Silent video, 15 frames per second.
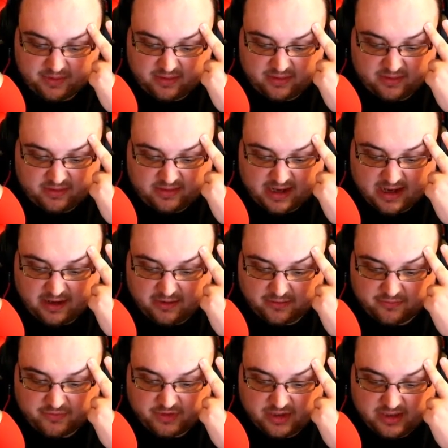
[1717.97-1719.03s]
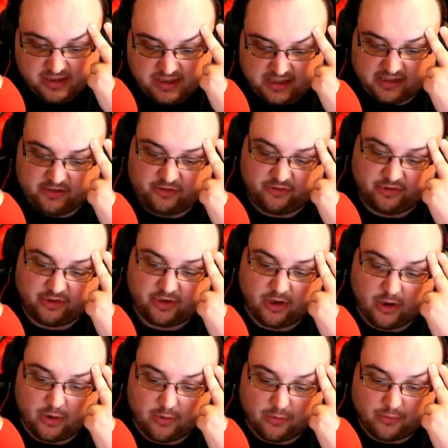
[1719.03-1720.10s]
delves into the
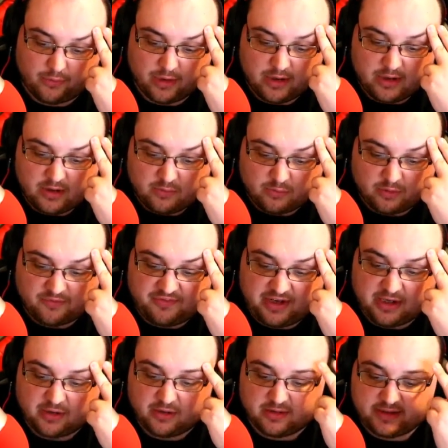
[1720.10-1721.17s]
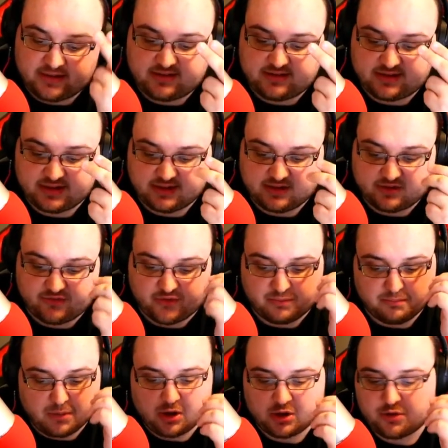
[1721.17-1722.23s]
code reveal listings for
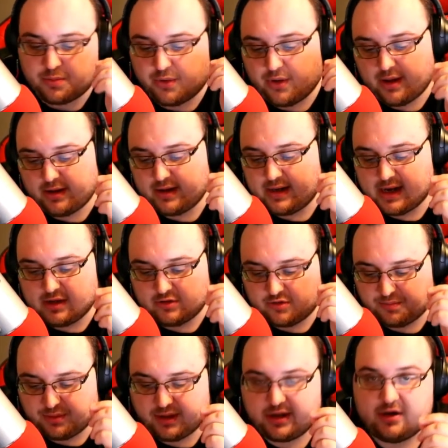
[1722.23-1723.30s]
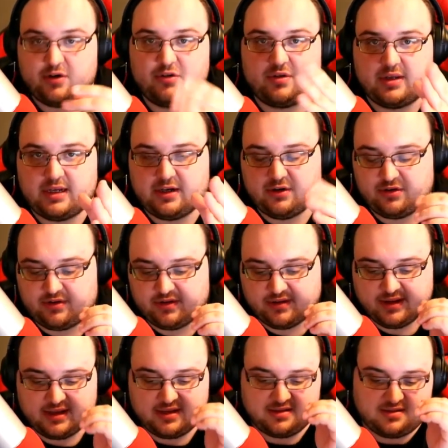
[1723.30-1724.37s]
multiple unannounced players. Here's the
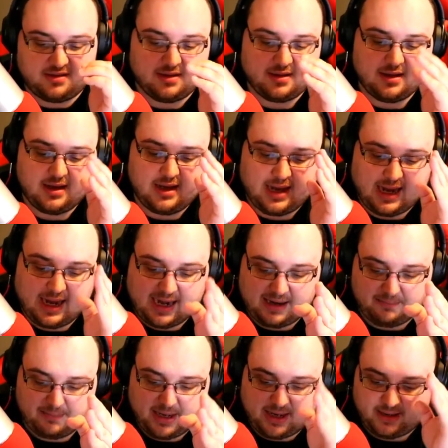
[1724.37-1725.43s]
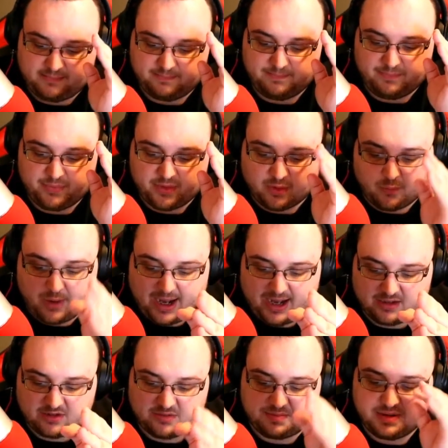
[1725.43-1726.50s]
list. Ant-Man, the
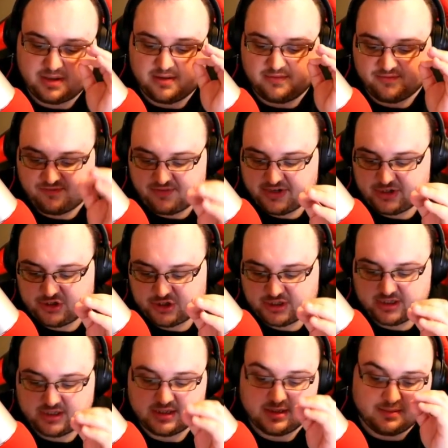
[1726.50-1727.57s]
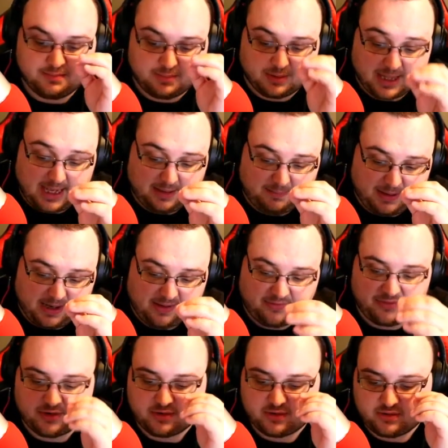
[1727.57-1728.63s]
Wasp, Vision, Black
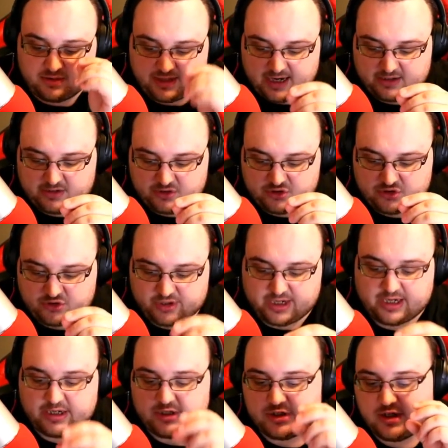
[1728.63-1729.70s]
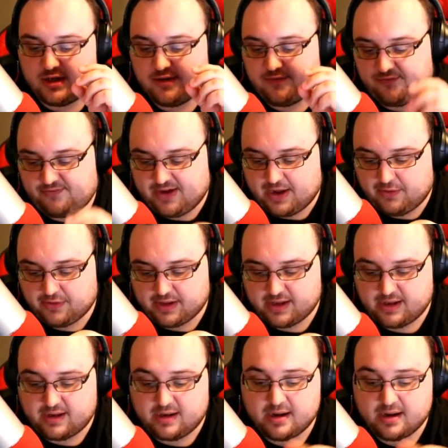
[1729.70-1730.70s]
Panther, Doctor Strange, Falcon,